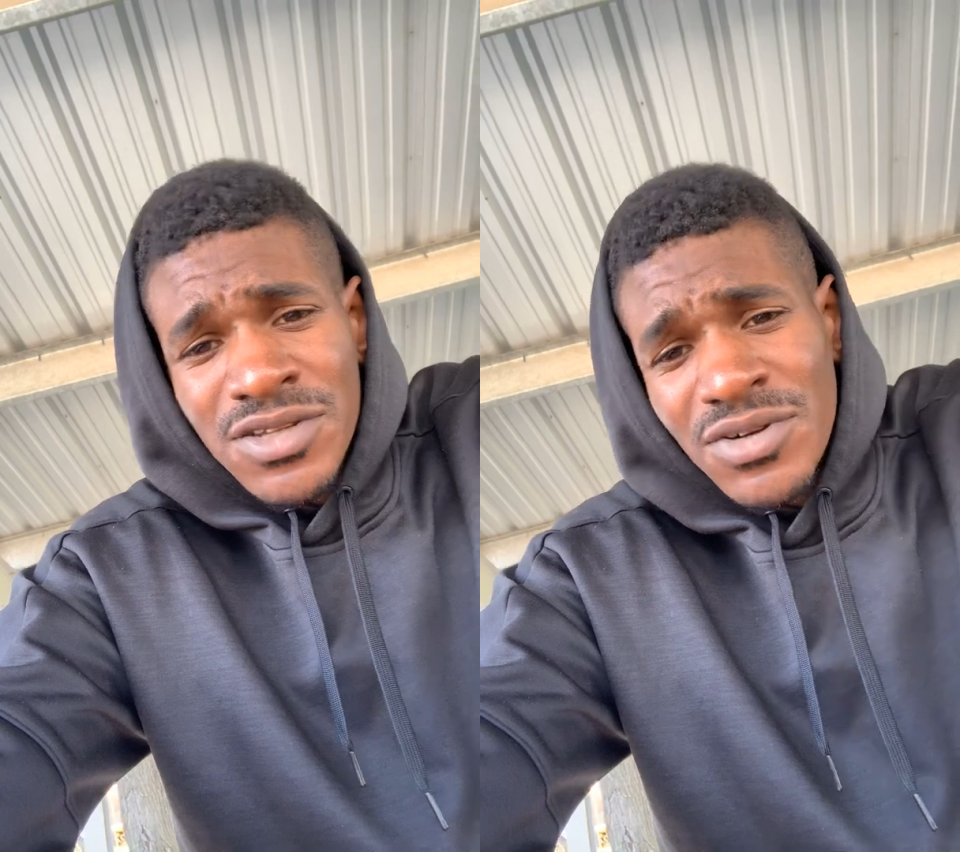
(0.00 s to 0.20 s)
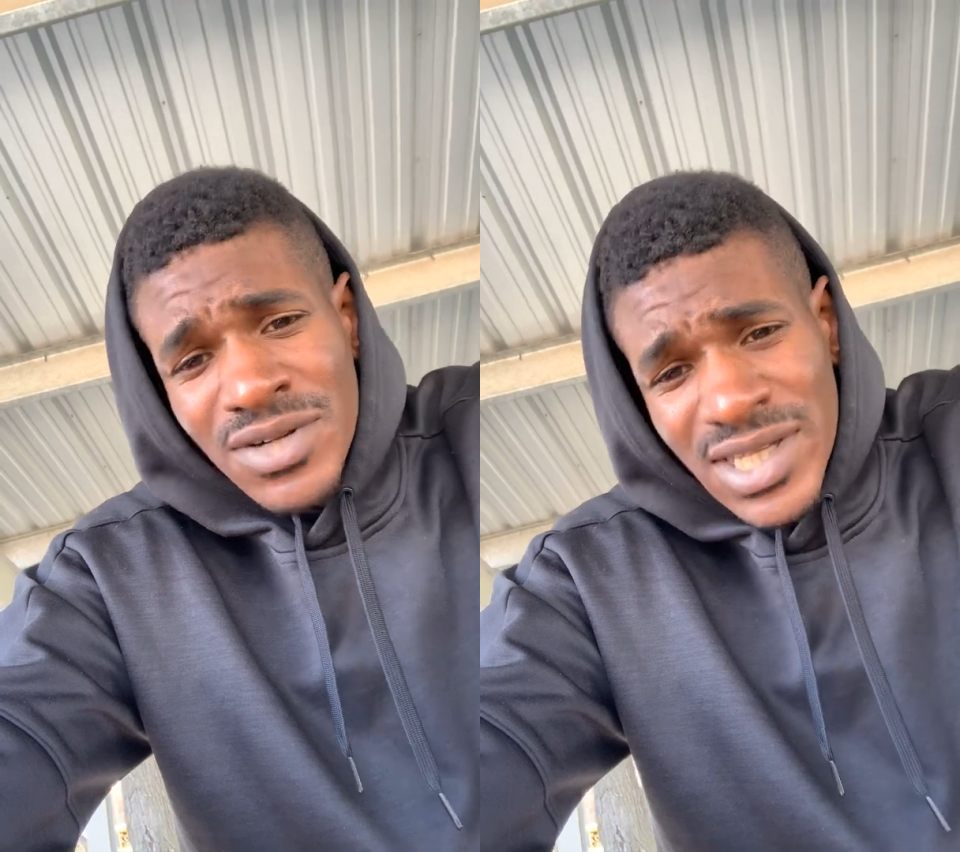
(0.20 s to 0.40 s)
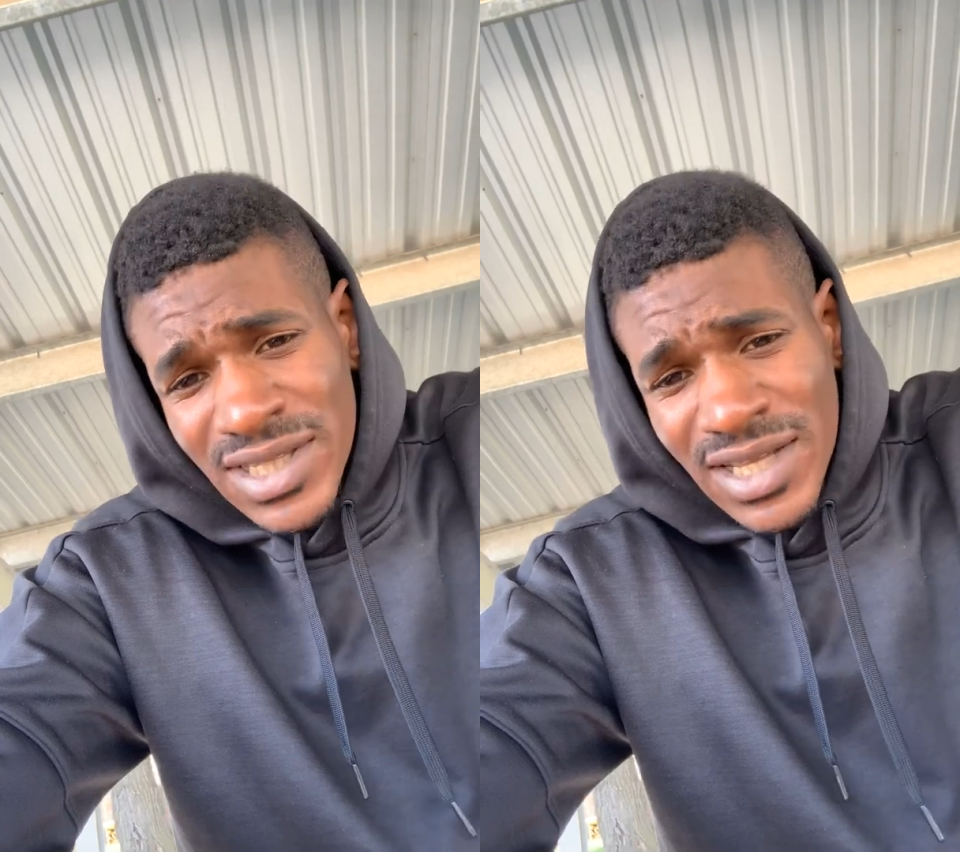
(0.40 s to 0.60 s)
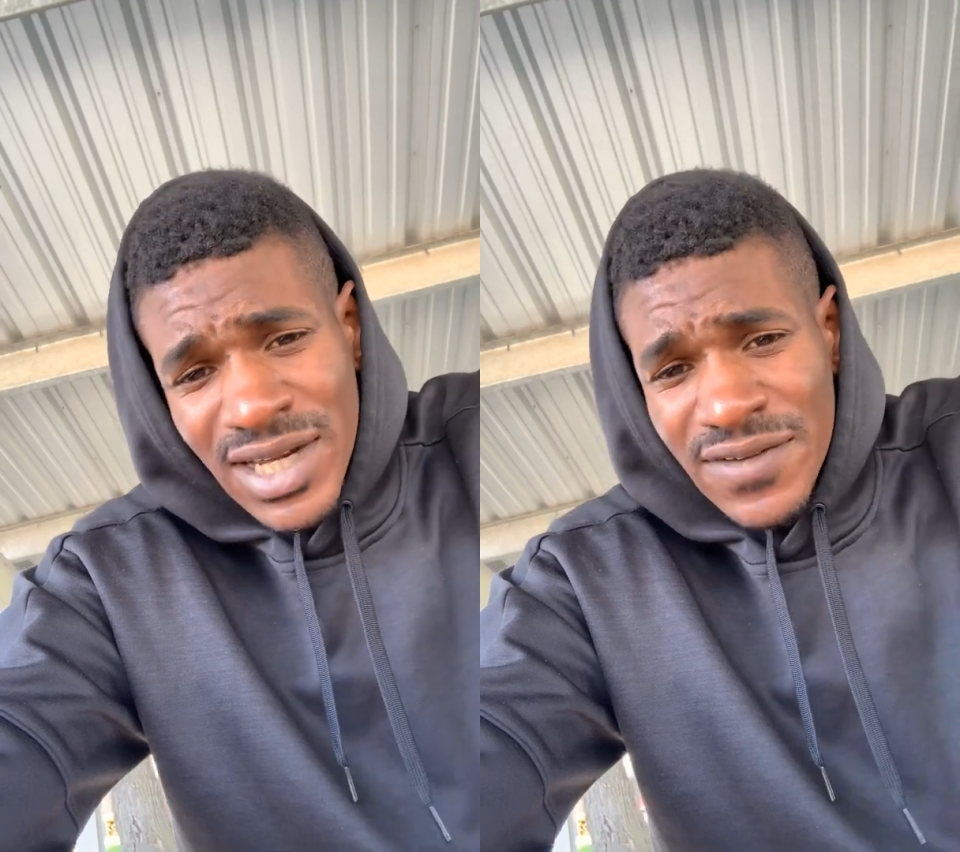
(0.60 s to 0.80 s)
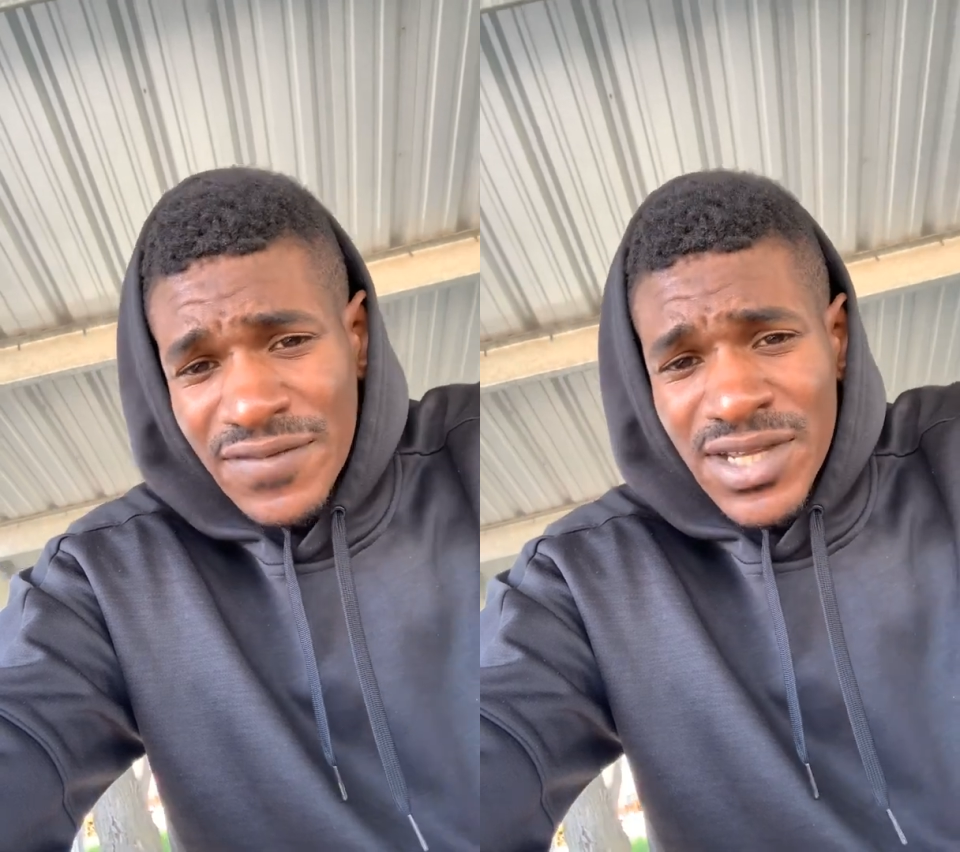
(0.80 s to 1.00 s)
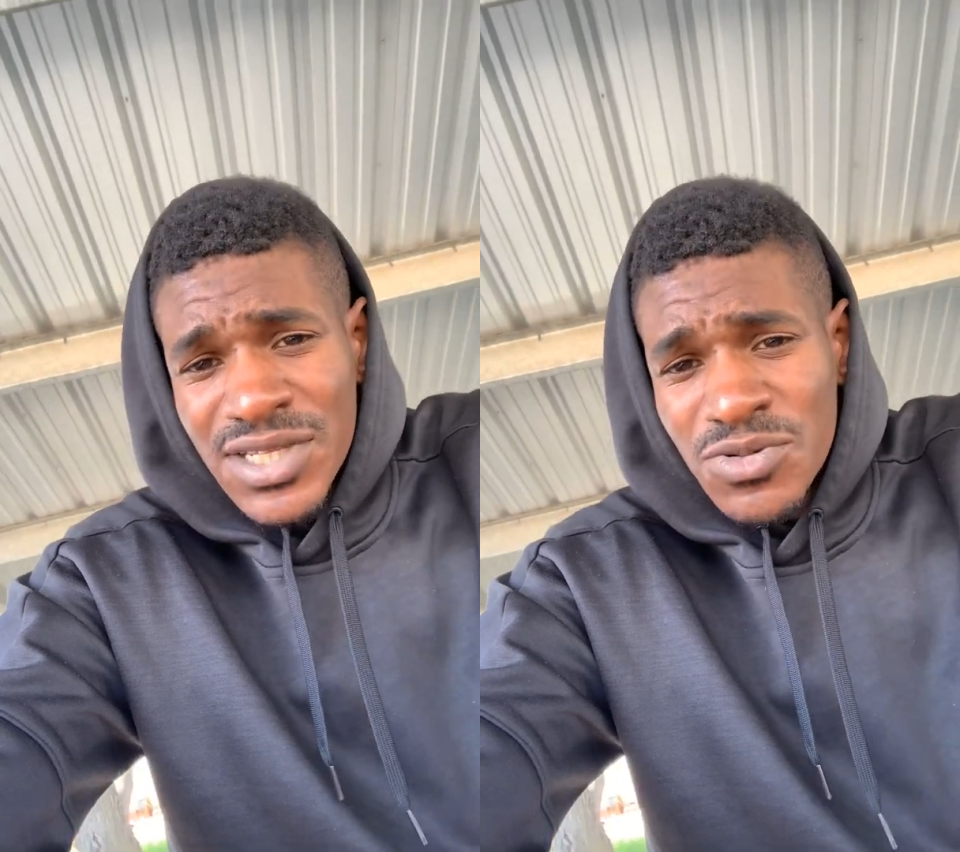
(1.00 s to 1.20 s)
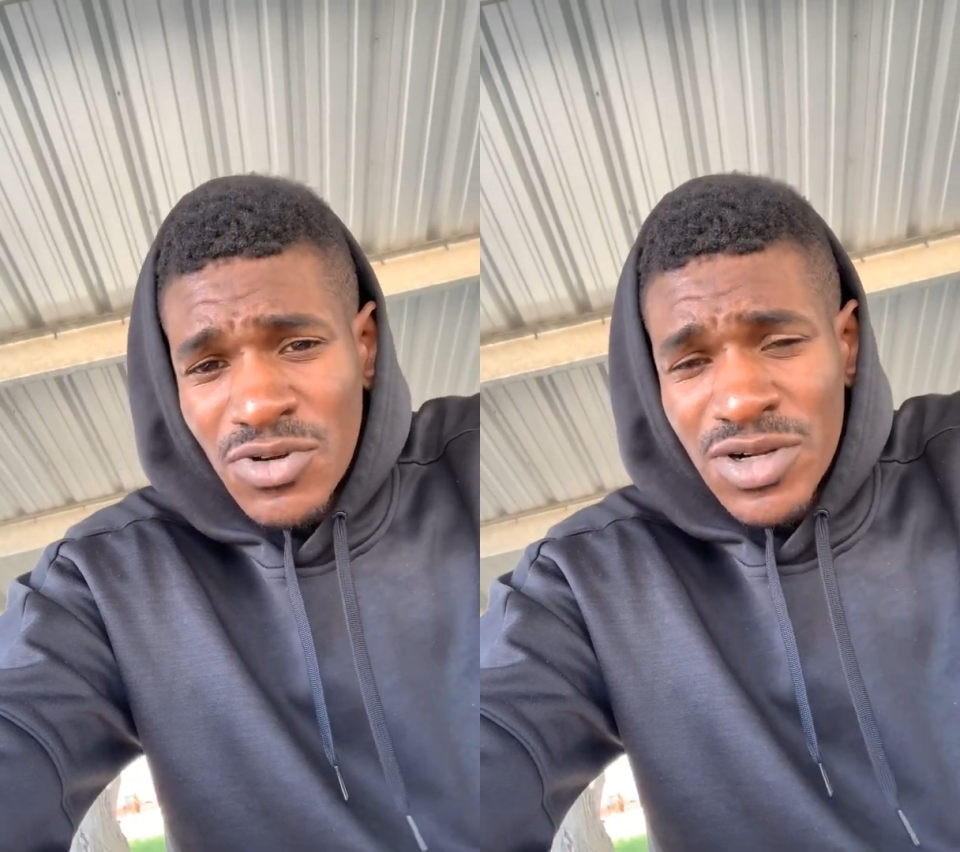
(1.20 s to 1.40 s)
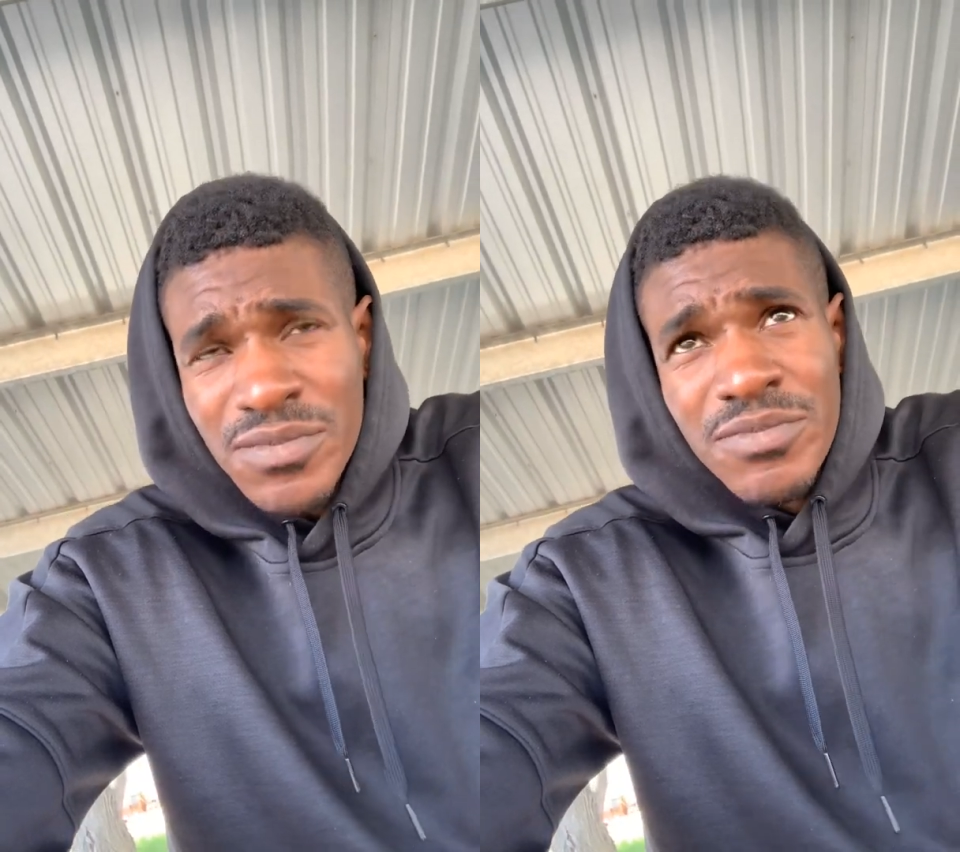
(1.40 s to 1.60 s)
You don't get that in phase
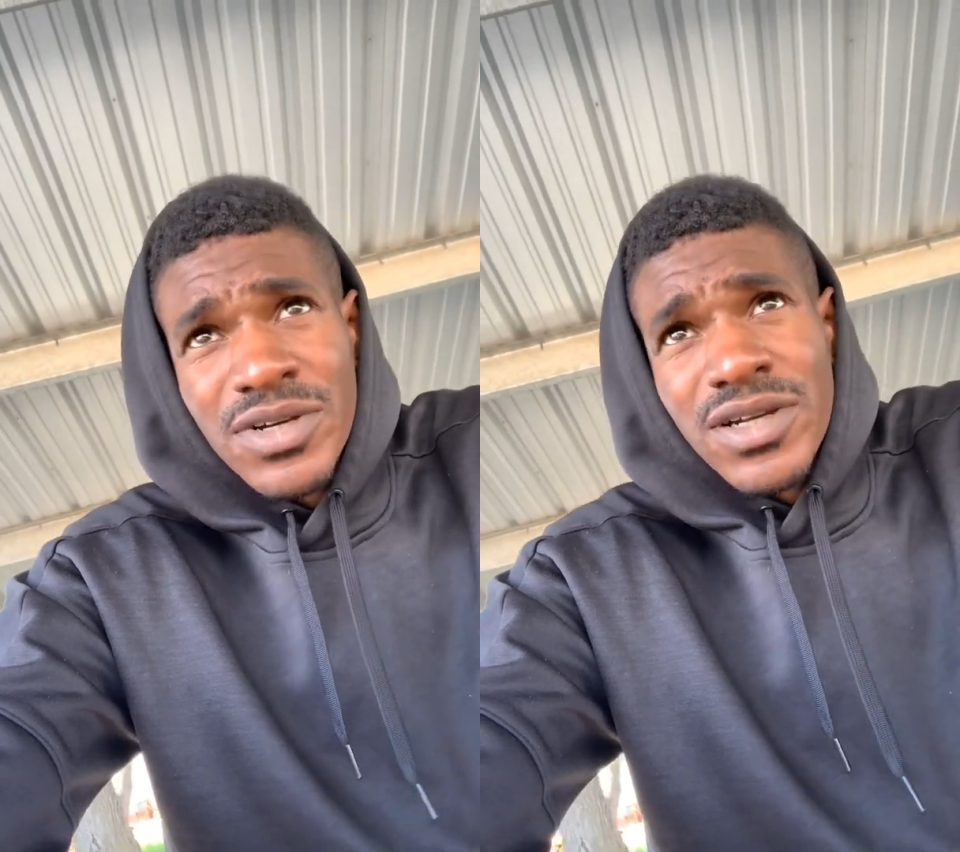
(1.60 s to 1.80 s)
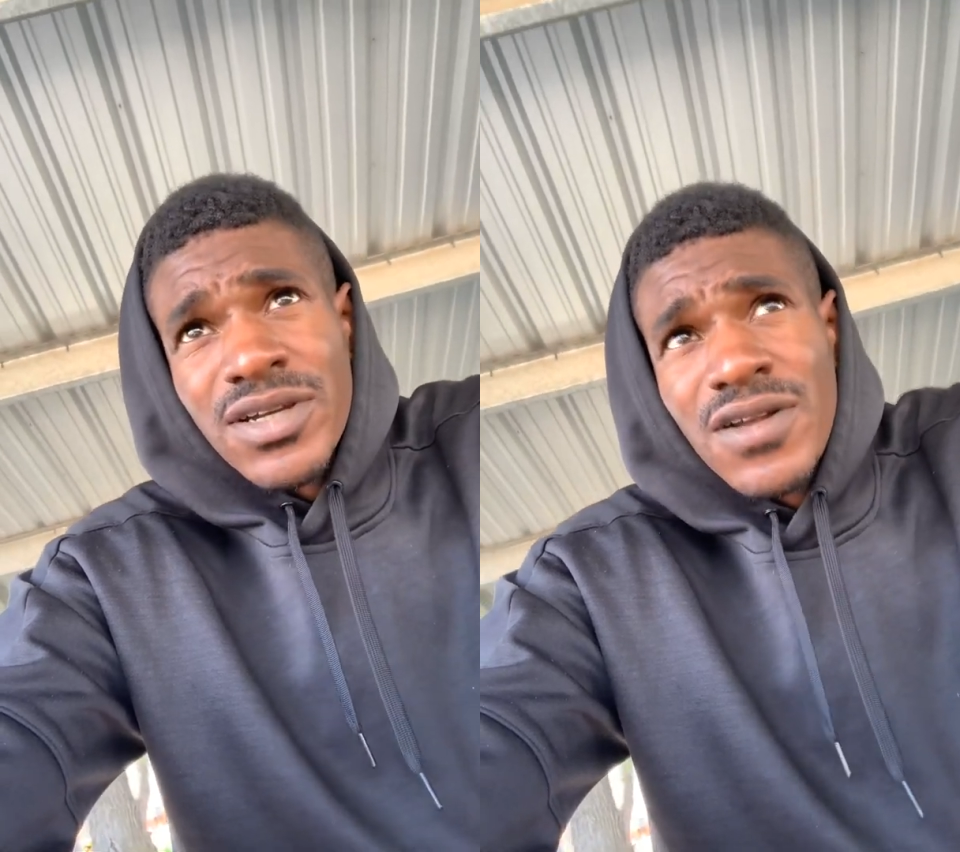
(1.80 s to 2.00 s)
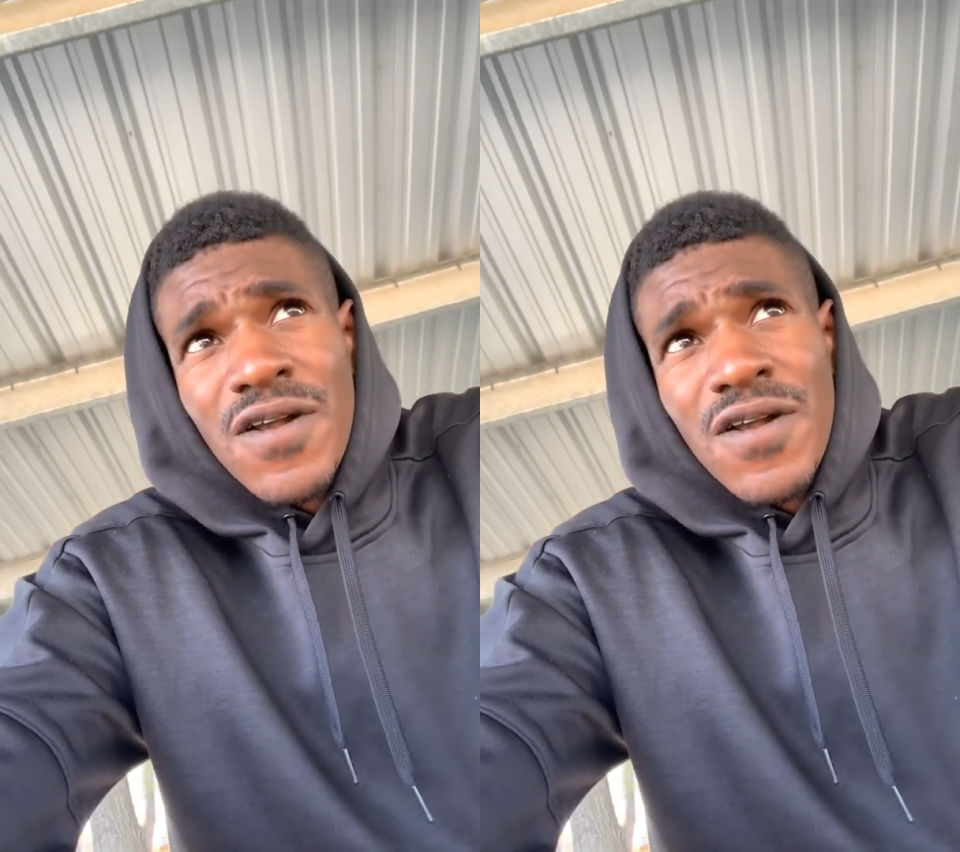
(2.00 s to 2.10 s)
one, but